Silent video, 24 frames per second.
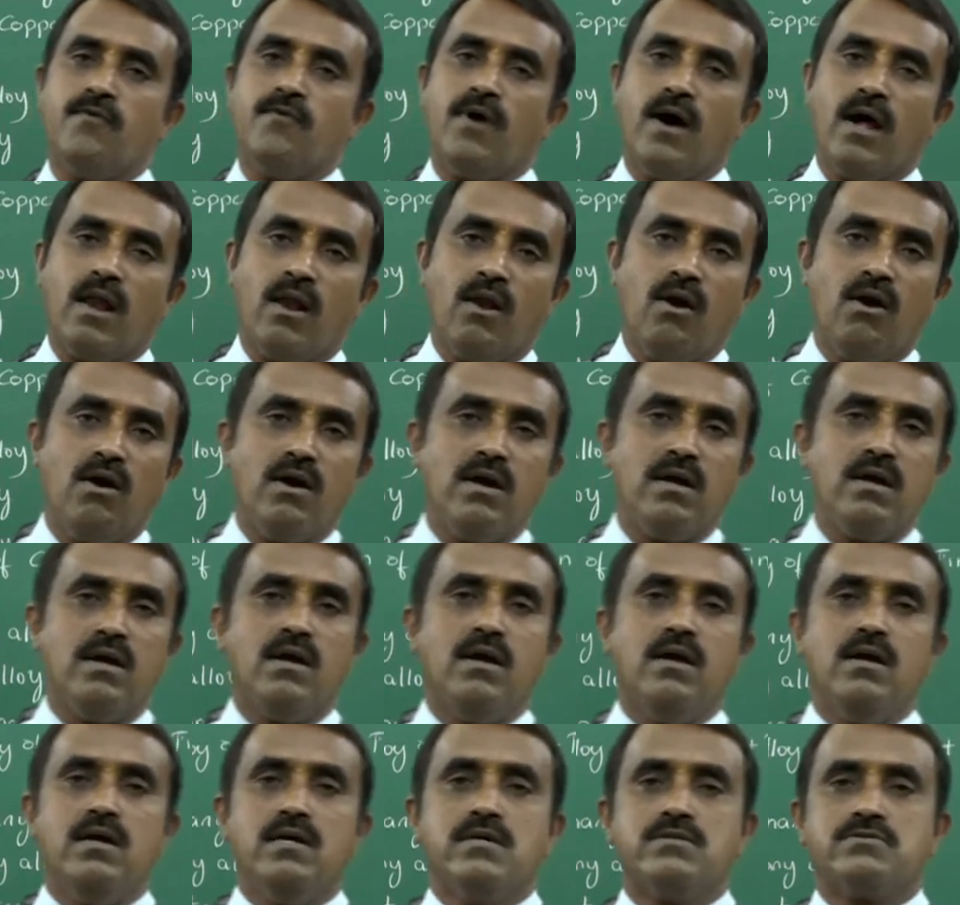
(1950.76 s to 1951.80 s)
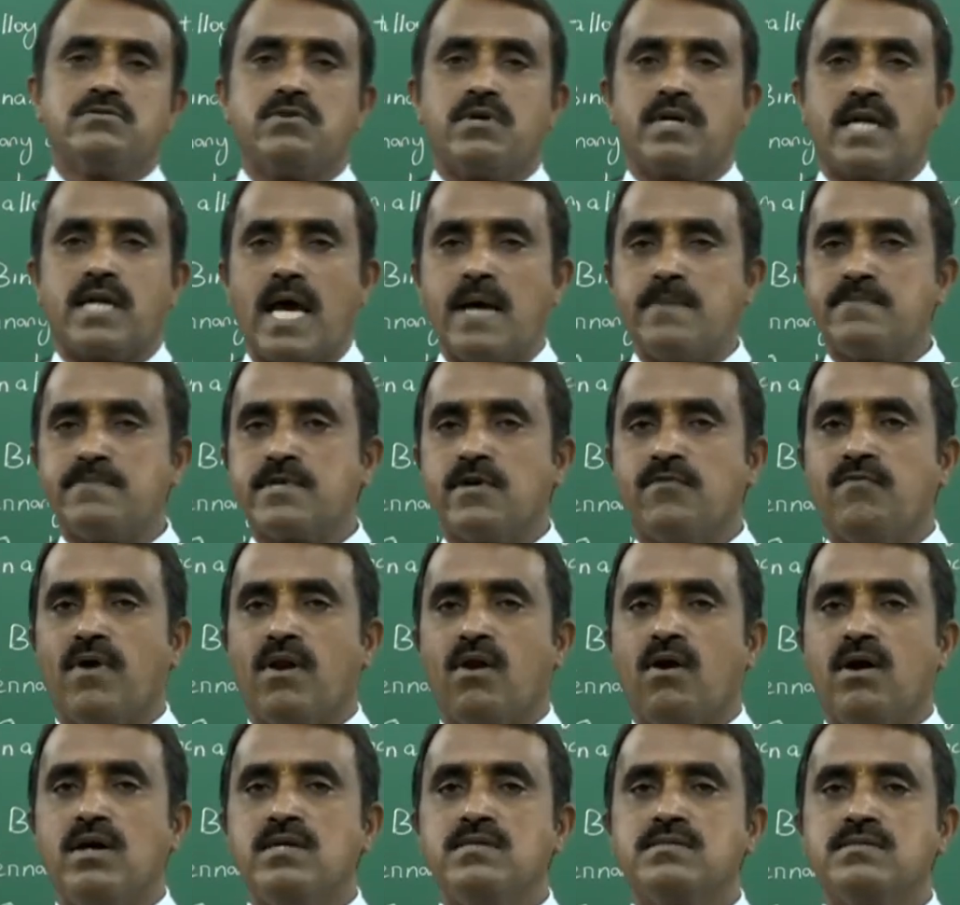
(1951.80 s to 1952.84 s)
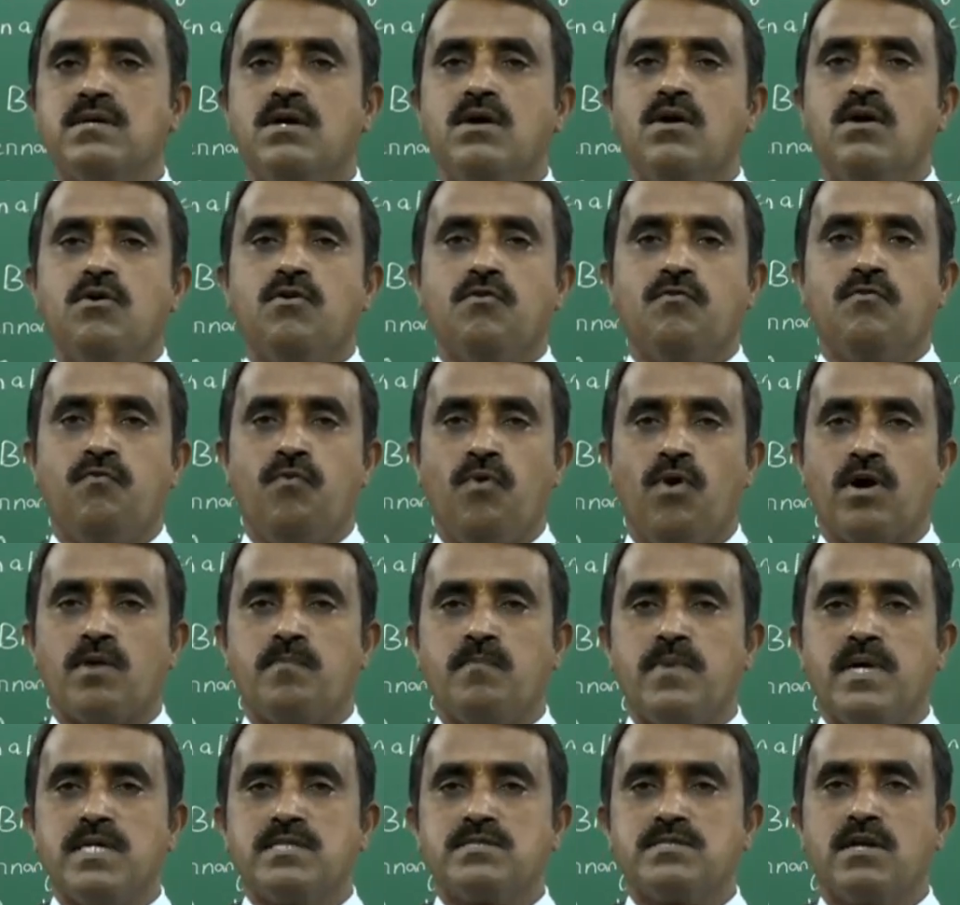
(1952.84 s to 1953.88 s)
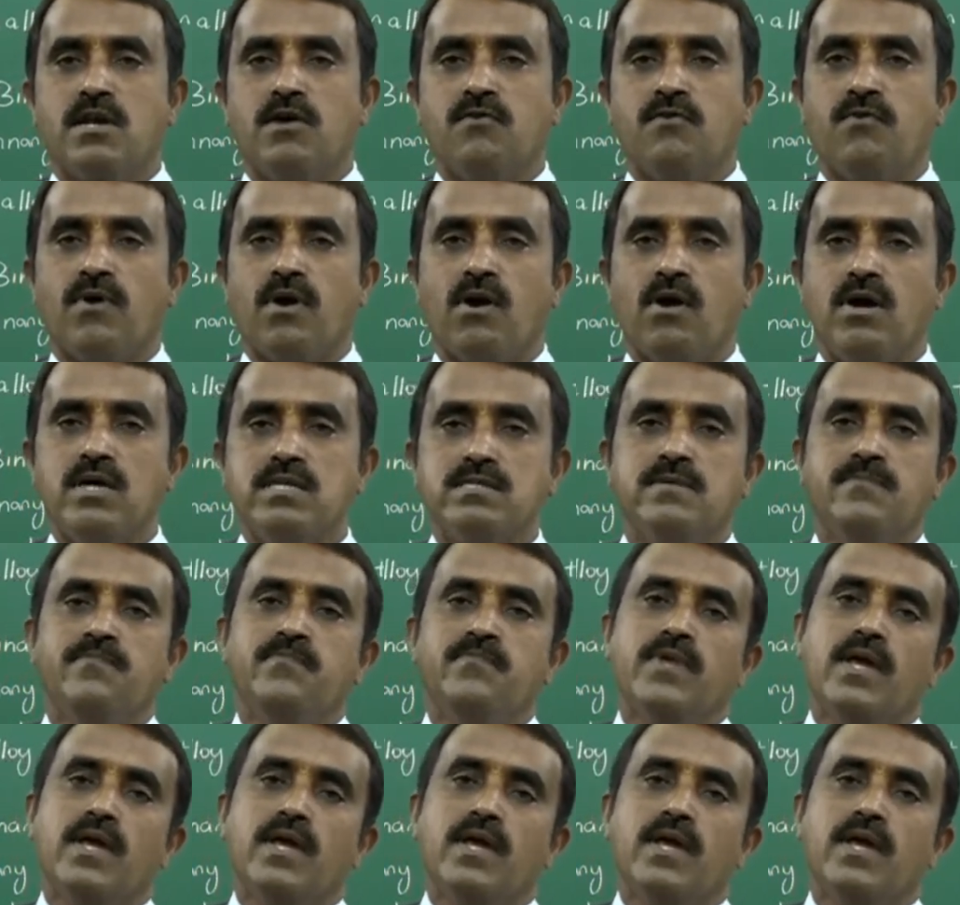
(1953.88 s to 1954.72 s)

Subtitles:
of alloy. So types of alloys, formation of alloys,